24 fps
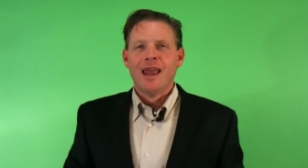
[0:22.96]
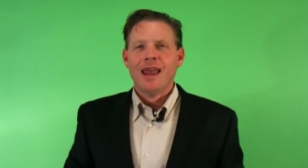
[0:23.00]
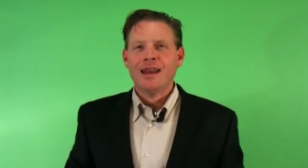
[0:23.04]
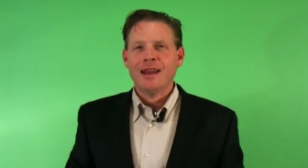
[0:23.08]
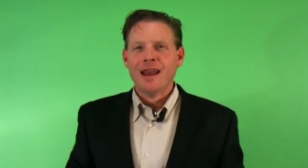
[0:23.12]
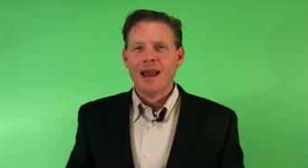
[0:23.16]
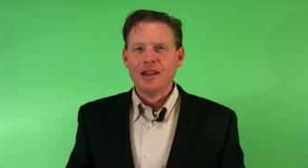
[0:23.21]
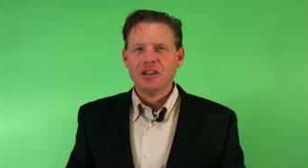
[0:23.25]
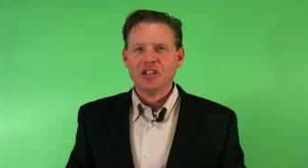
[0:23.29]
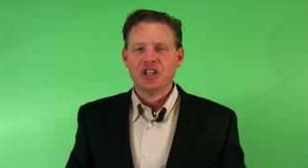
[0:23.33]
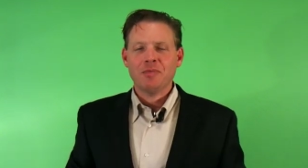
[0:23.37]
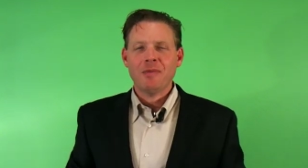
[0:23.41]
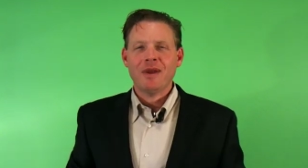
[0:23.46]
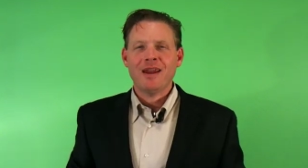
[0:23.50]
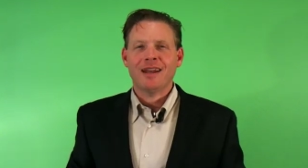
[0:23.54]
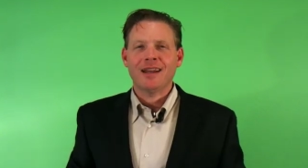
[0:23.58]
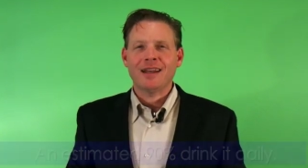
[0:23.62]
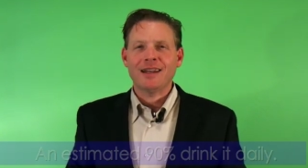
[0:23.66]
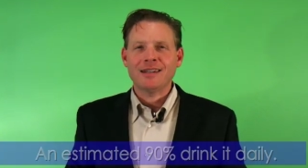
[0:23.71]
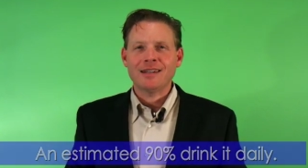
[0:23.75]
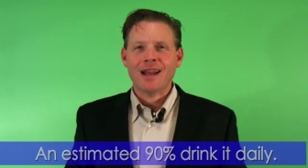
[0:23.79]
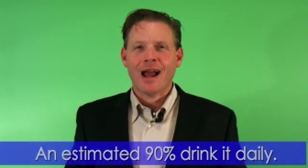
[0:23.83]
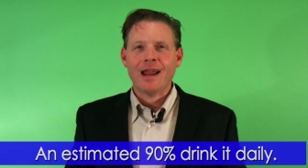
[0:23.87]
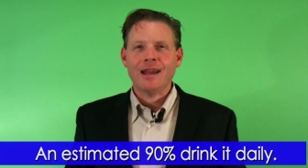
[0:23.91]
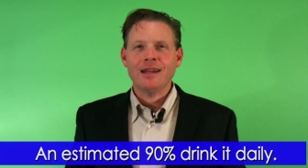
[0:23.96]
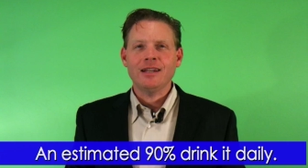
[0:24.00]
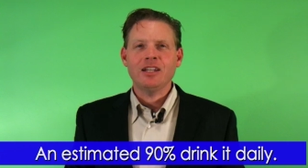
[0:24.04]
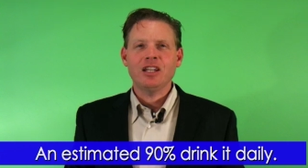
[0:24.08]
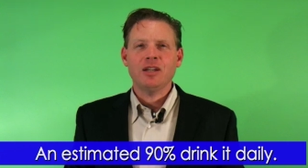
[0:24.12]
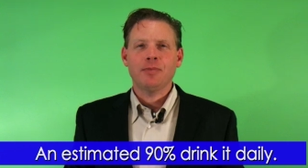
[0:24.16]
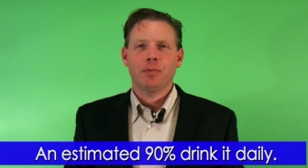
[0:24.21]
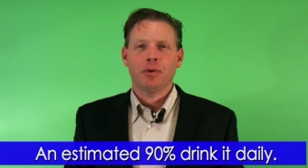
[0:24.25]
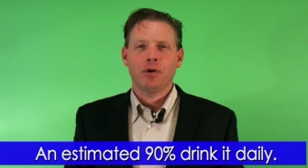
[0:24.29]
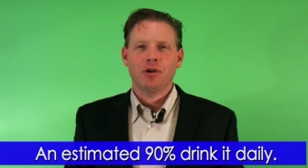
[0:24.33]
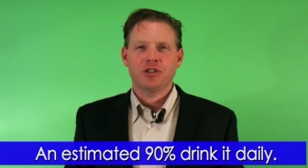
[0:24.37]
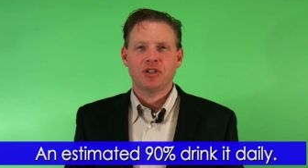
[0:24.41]
An estimated
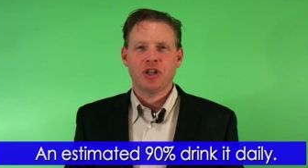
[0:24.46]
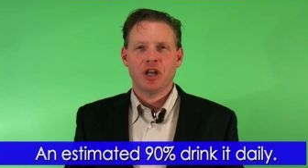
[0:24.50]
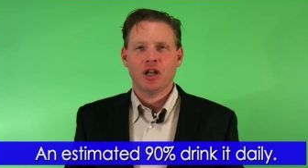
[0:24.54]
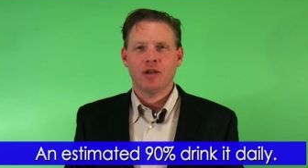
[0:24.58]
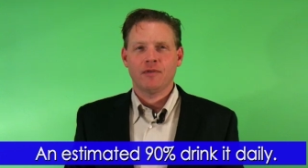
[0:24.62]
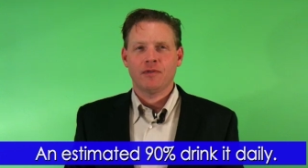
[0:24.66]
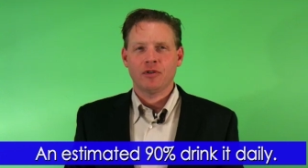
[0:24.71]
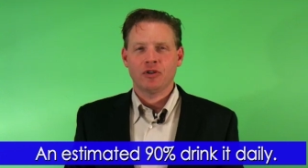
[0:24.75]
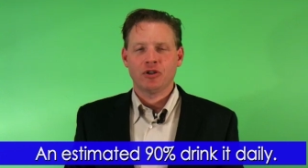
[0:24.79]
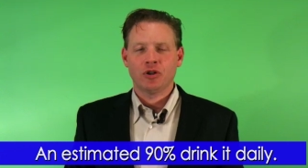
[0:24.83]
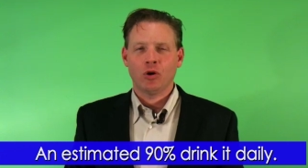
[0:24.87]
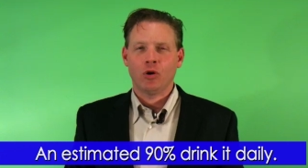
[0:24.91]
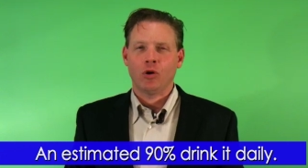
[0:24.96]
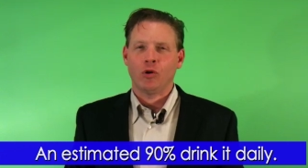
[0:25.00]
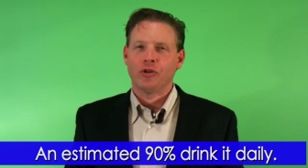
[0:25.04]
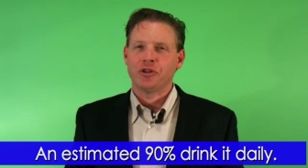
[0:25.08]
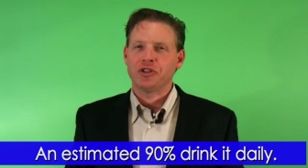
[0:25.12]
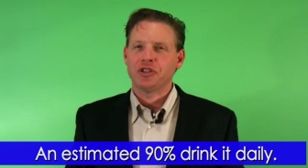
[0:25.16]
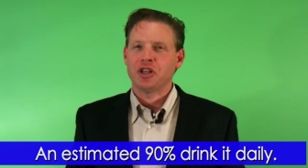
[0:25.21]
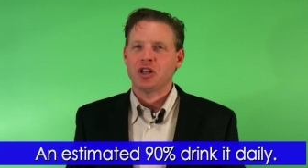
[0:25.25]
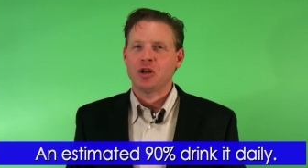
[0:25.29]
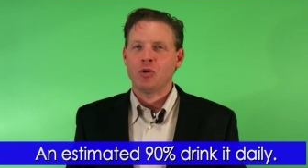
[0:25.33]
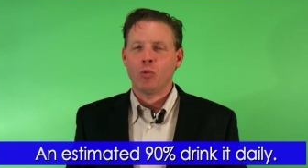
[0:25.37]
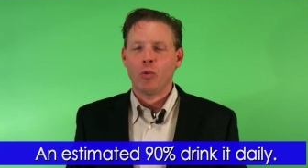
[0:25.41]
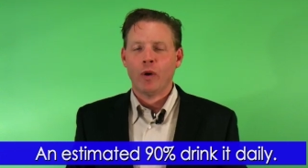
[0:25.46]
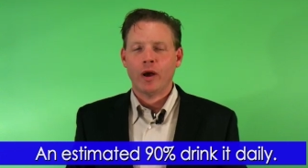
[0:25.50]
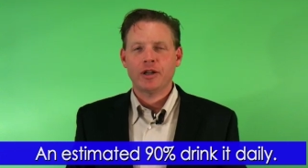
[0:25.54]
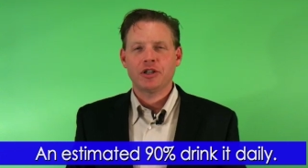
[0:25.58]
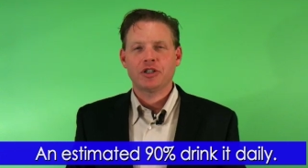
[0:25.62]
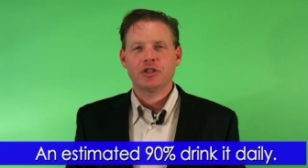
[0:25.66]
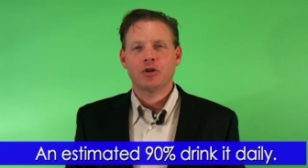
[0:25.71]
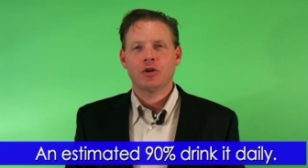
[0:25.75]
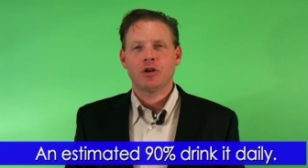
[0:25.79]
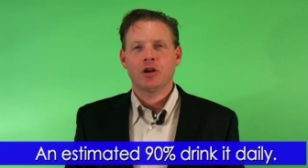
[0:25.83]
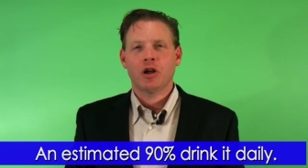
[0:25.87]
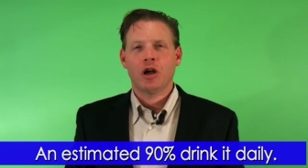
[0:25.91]
90% of adults in
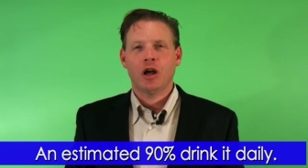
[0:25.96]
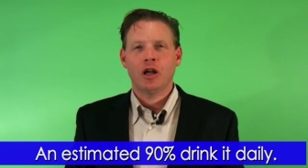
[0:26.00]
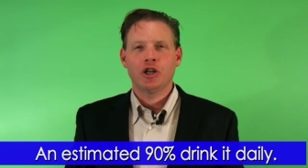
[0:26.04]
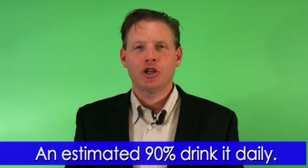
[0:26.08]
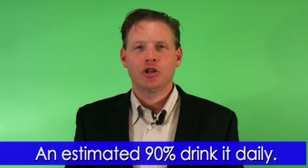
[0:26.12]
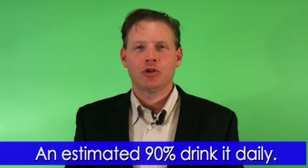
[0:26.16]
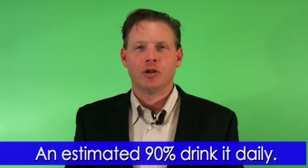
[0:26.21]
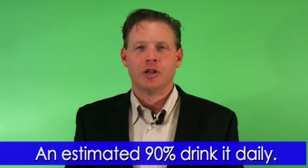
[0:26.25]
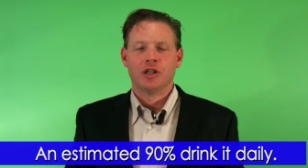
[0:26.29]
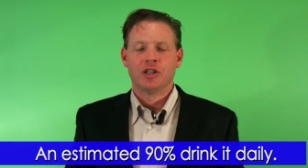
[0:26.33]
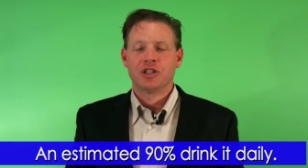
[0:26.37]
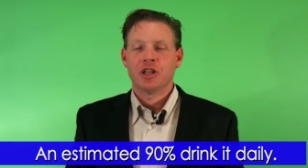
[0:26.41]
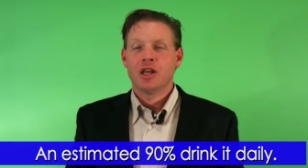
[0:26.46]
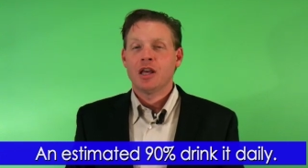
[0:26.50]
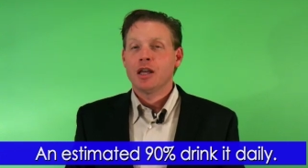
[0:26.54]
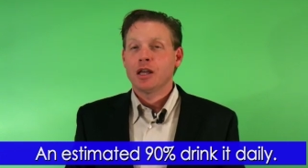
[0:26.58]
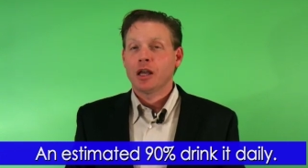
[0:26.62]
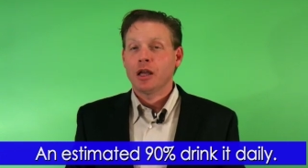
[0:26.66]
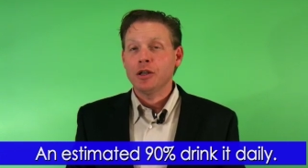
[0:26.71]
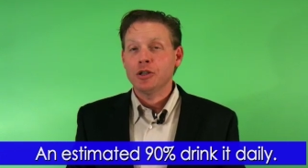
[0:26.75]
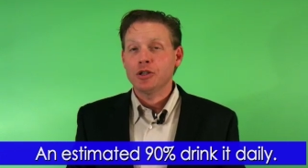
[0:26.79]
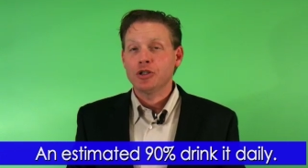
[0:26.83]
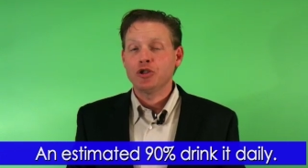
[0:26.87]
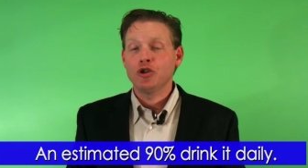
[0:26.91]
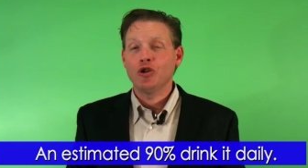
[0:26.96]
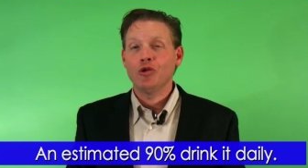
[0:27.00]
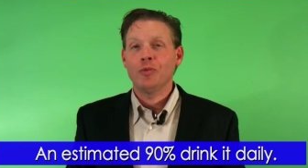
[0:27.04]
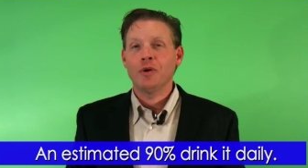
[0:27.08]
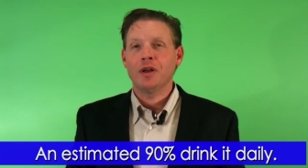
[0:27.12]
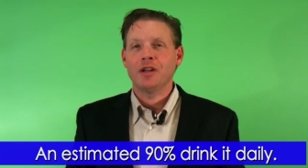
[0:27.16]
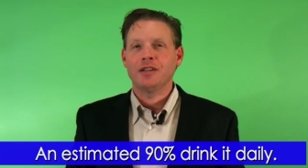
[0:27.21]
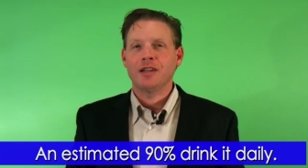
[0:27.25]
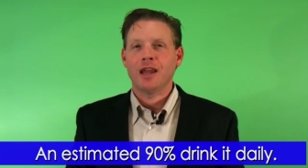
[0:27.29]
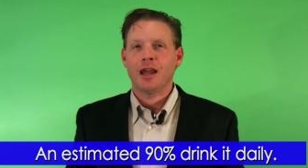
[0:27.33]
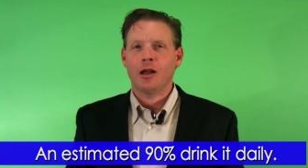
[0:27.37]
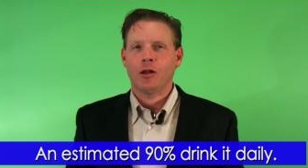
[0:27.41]
Western countries
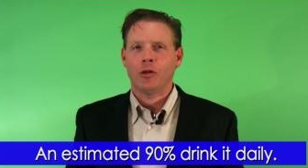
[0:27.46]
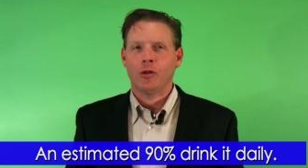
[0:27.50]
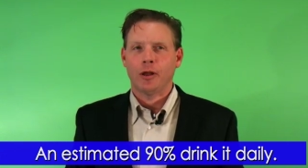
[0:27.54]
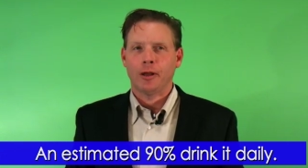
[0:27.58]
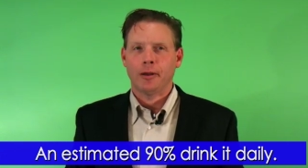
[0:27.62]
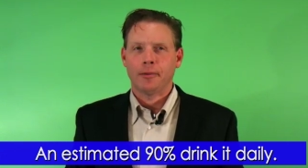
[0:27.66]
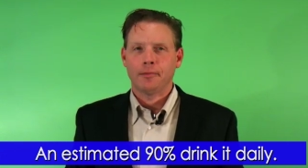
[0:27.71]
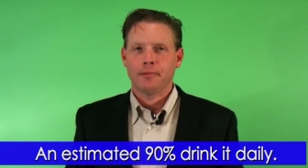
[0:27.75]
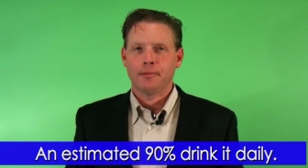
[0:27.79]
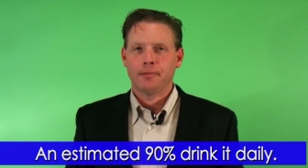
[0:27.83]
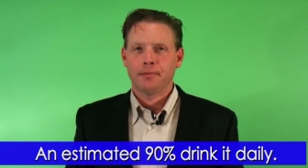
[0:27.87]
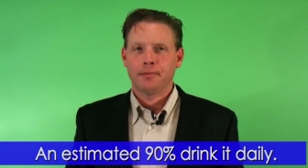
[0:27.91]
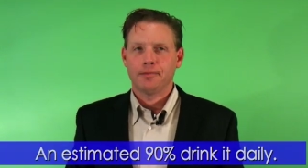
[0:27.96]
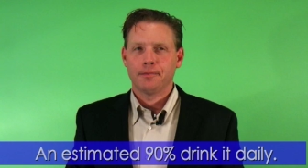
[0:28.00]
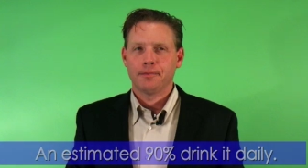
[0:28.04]
consume it daily.